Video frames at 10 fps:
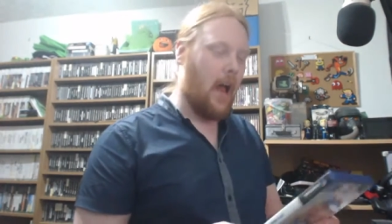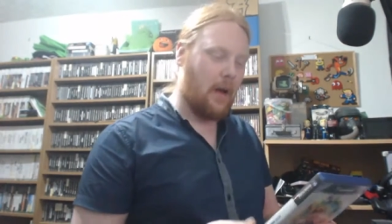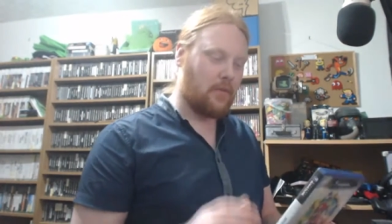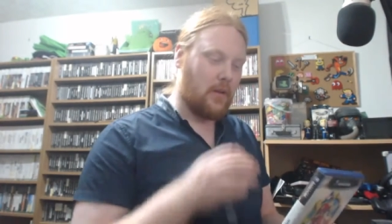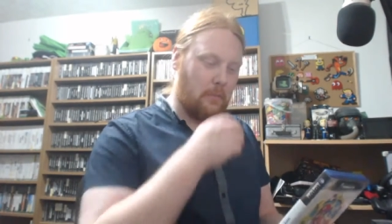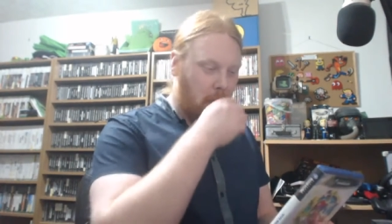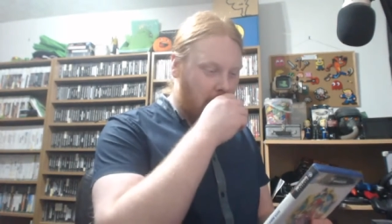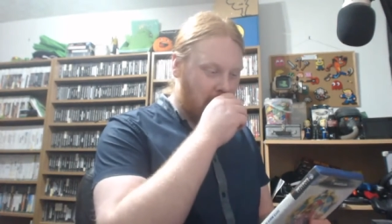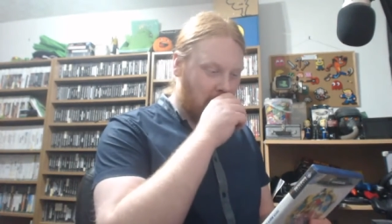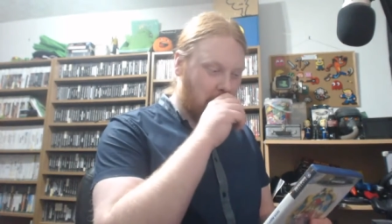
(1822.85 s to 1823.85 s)
Absolute
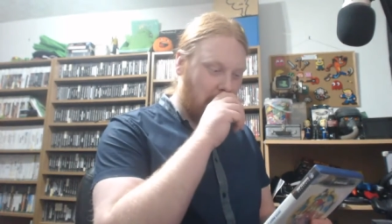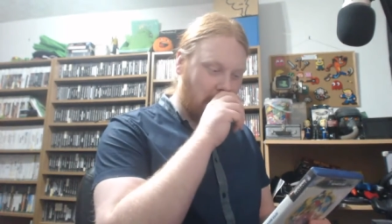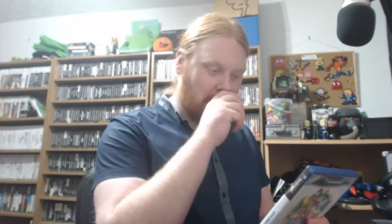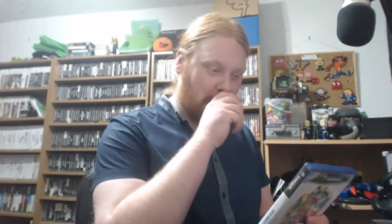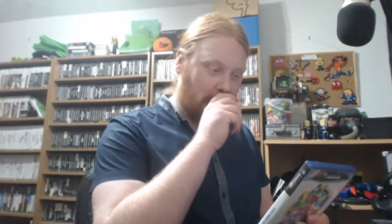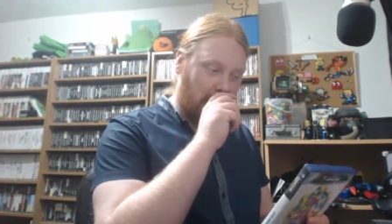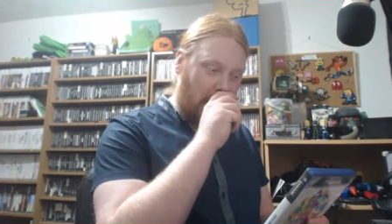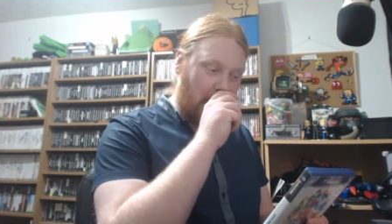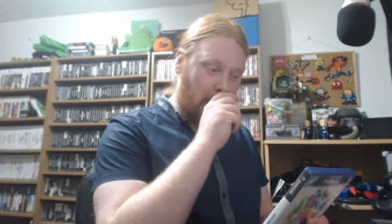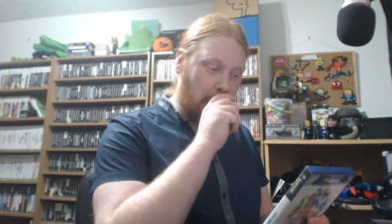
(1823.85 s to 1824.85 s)
pain in the backside to
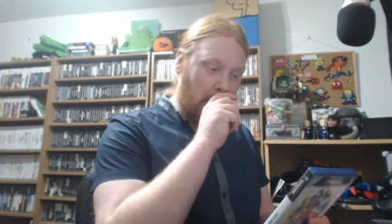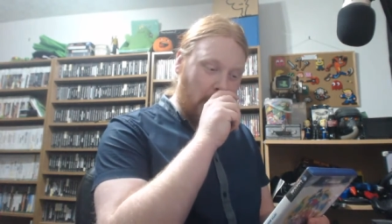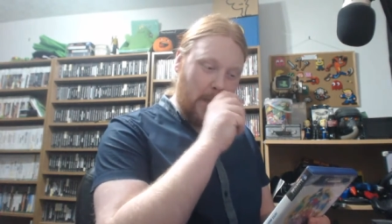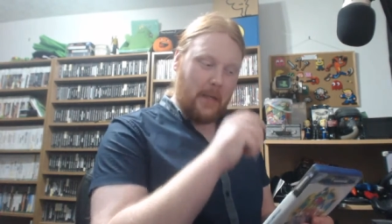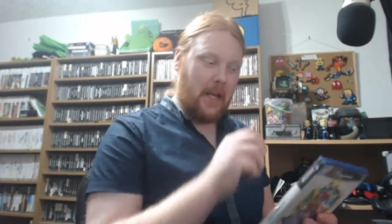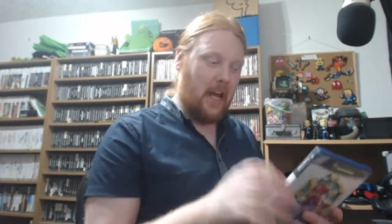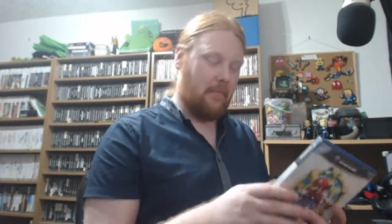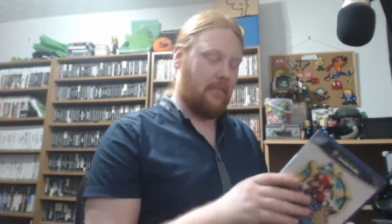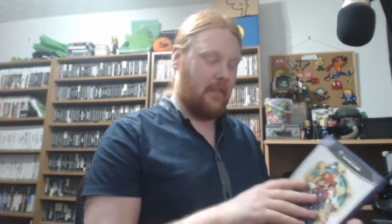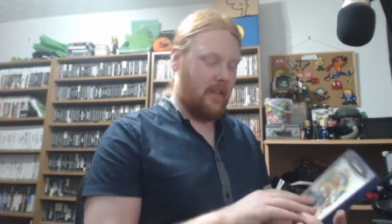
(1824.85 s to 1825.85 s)
get.
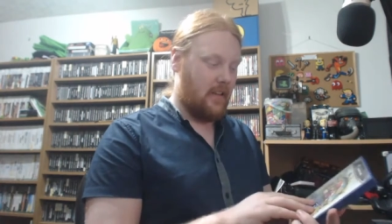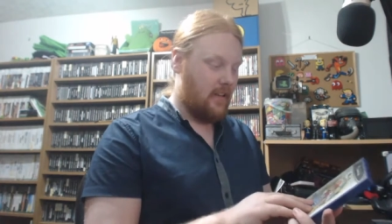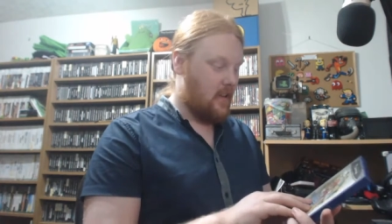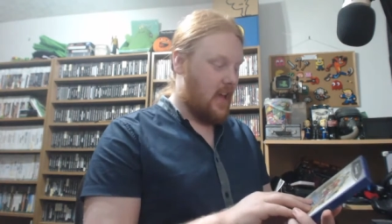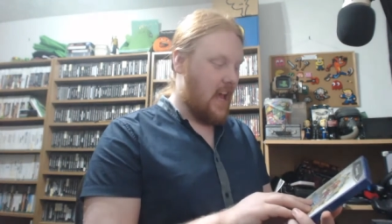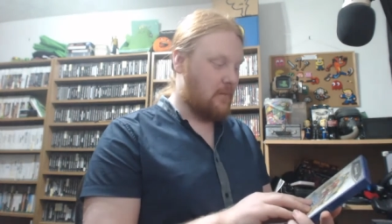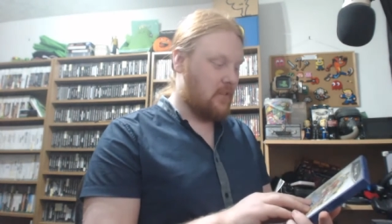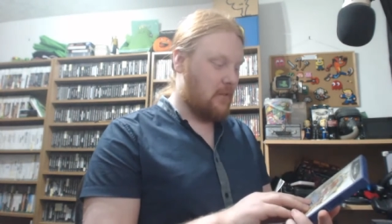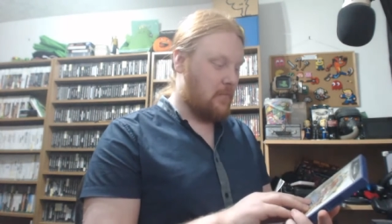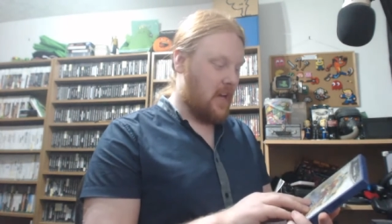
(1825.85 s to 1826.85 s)

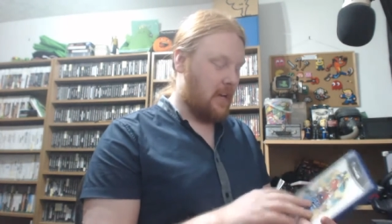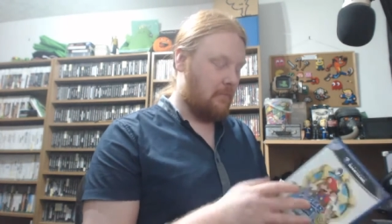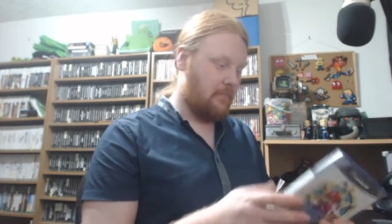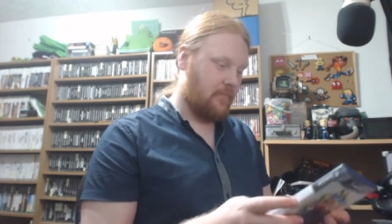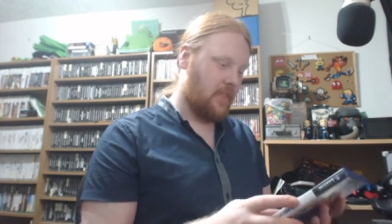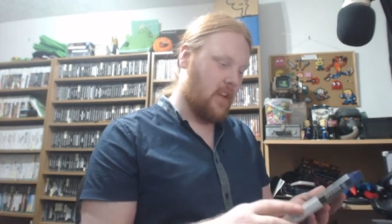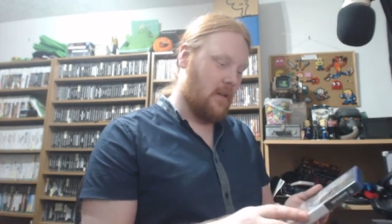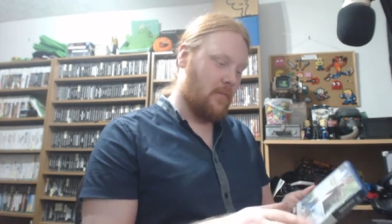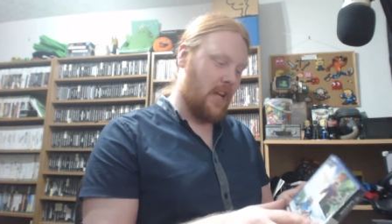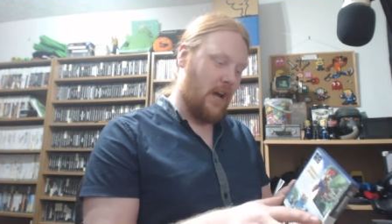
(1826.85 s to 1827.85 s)
Absolute pain.
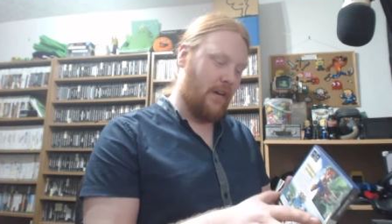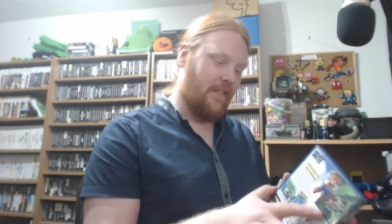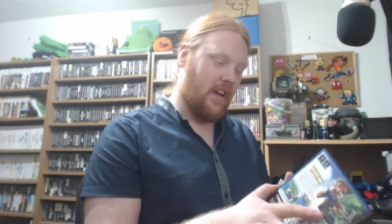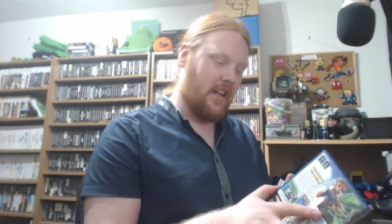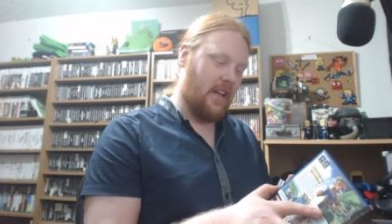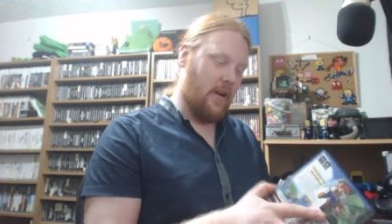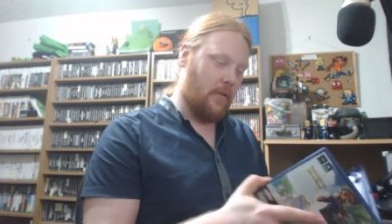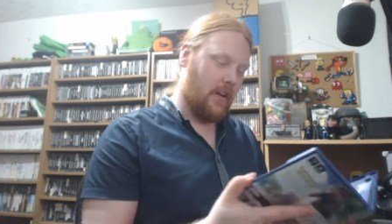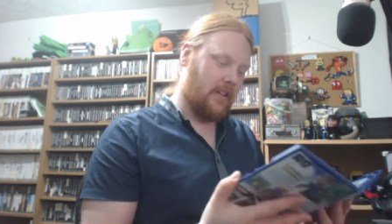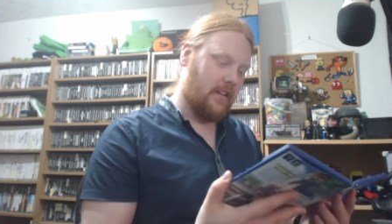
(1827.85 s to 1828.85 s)
But now I finally
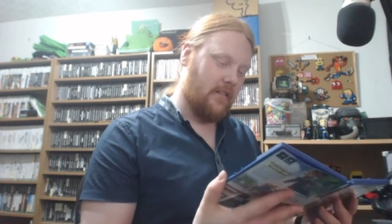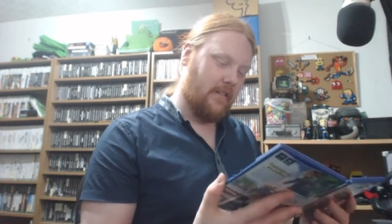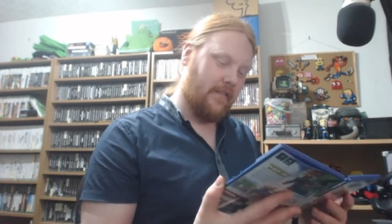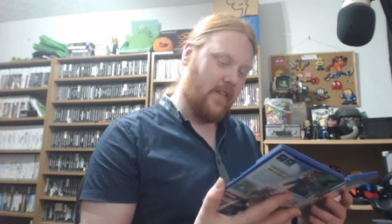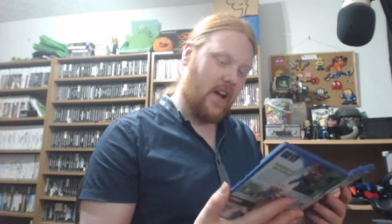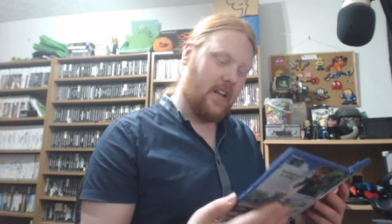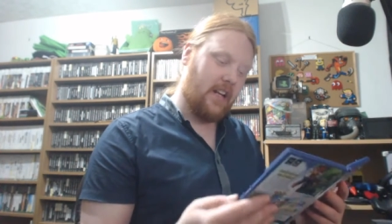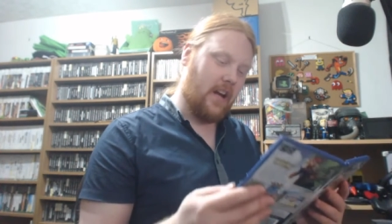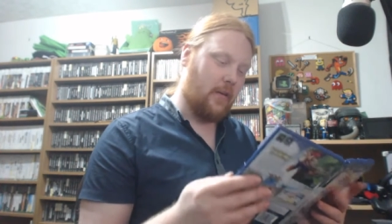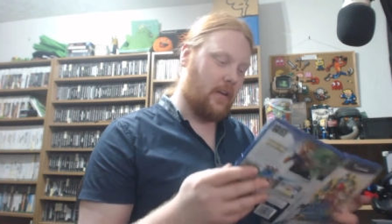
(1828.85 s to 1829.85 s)
own it.
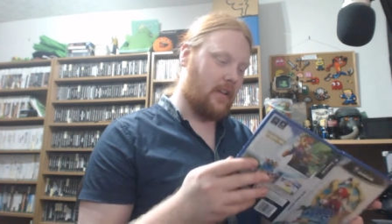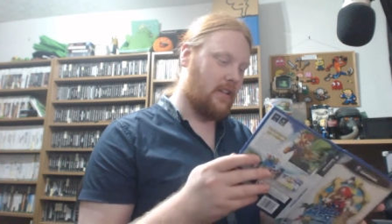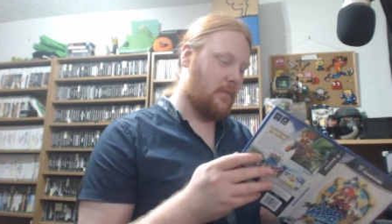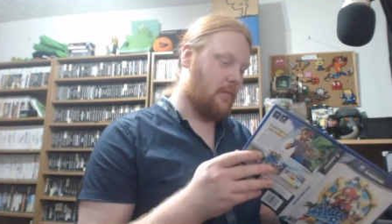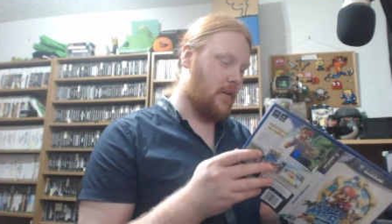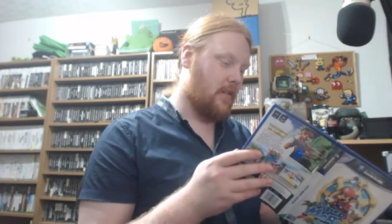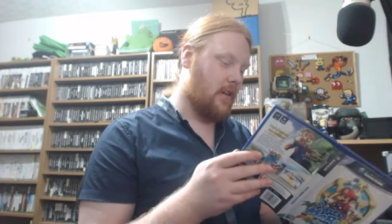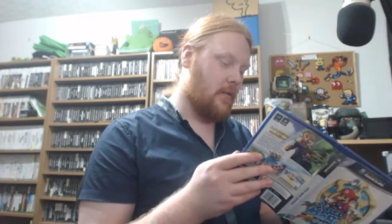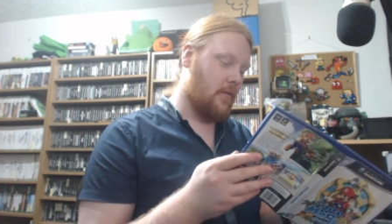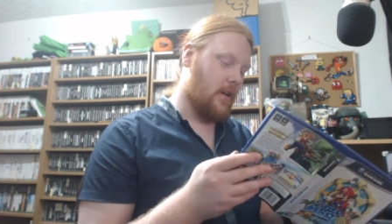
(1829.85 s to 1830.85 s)
Finally own it. Super
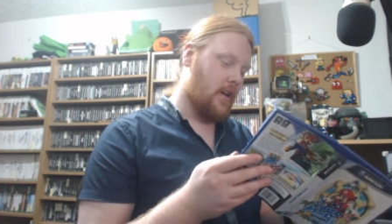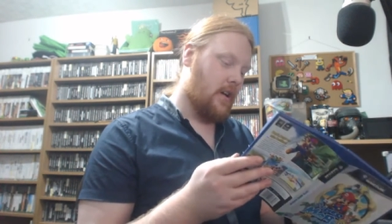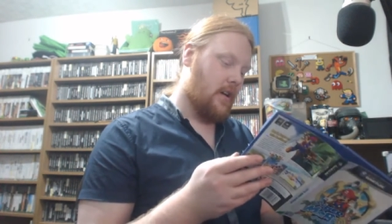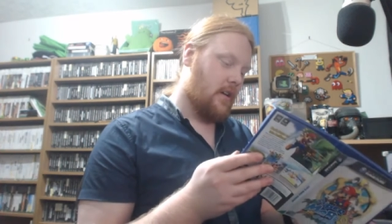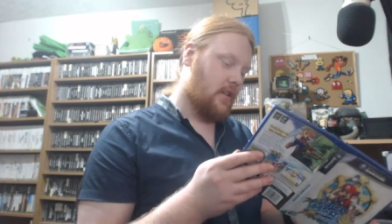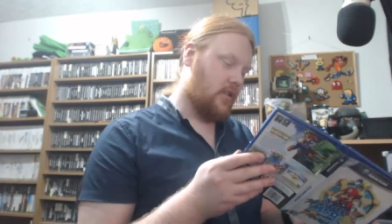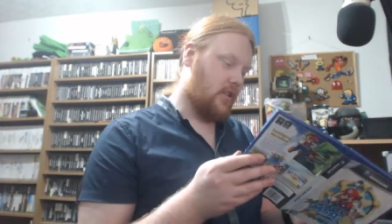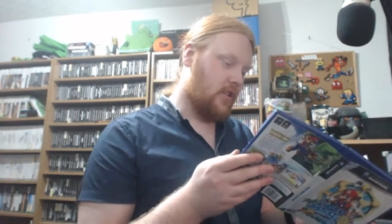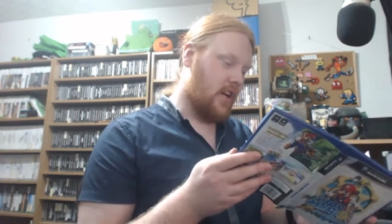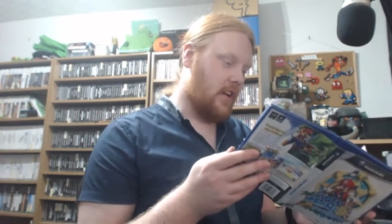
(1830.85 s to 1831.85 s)
Mario
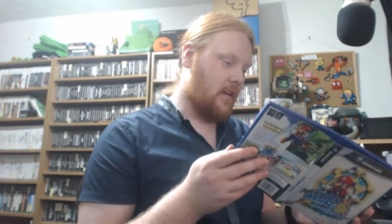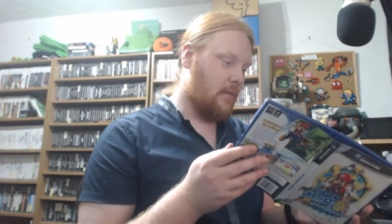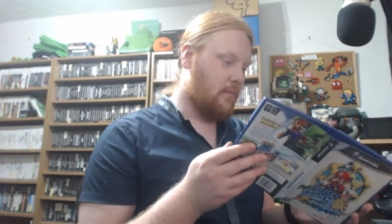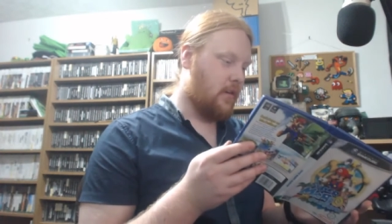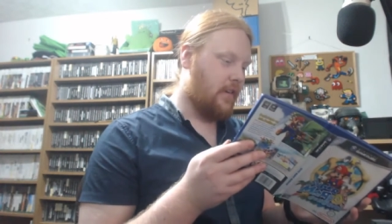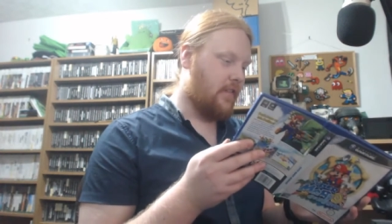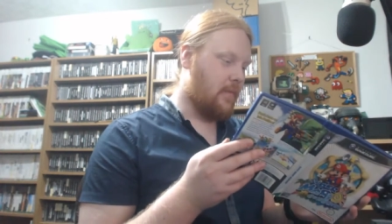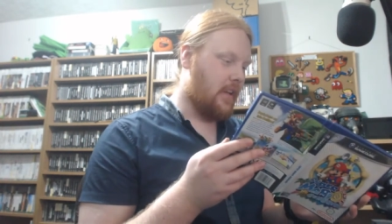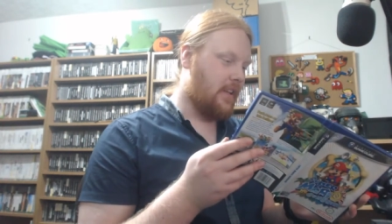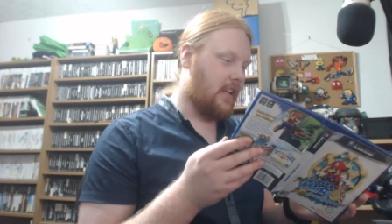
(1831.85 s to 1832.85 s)
Sunshine. Bought it from
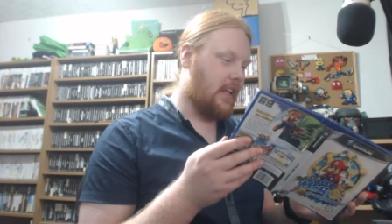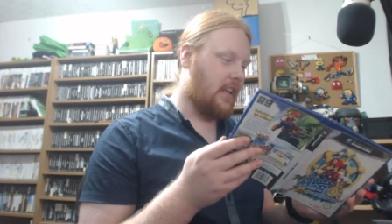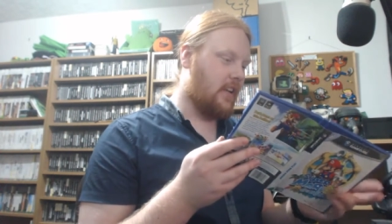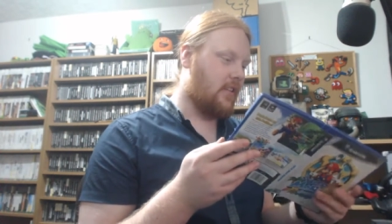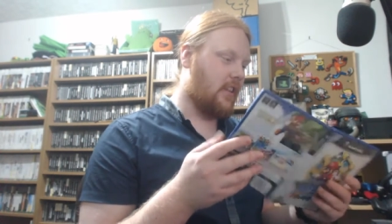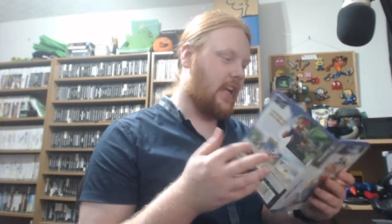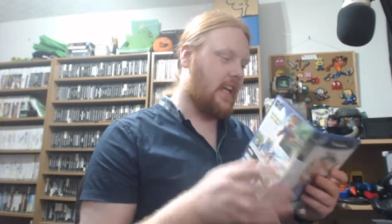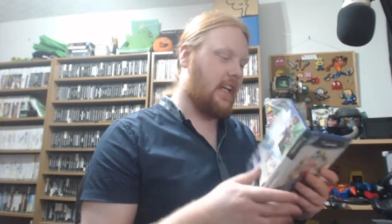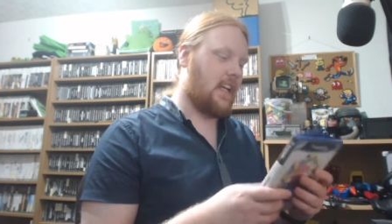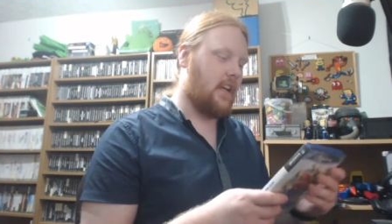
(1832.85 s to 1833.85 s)
a little
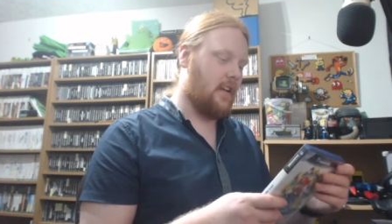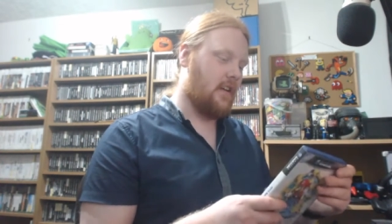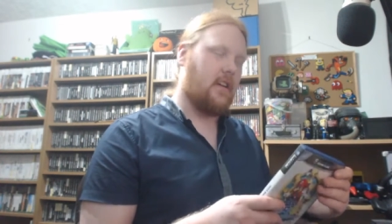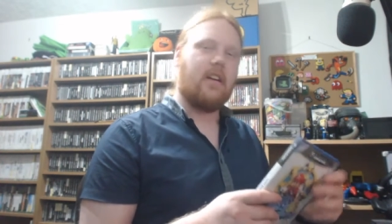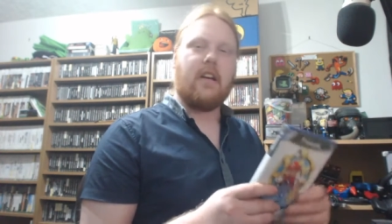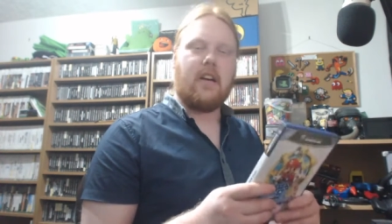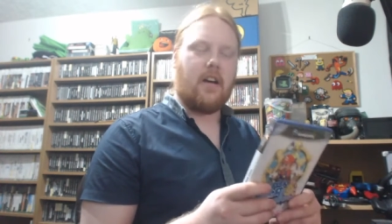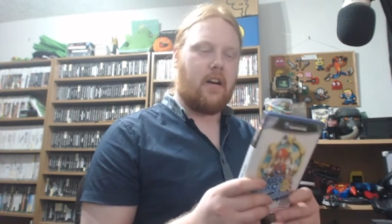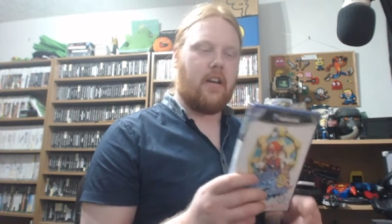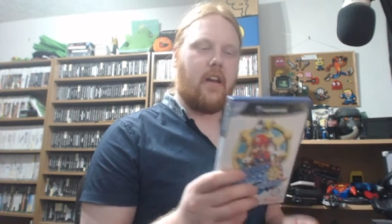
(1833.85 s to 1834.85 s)
lady
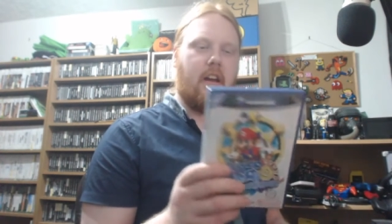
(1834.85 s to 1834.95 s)
on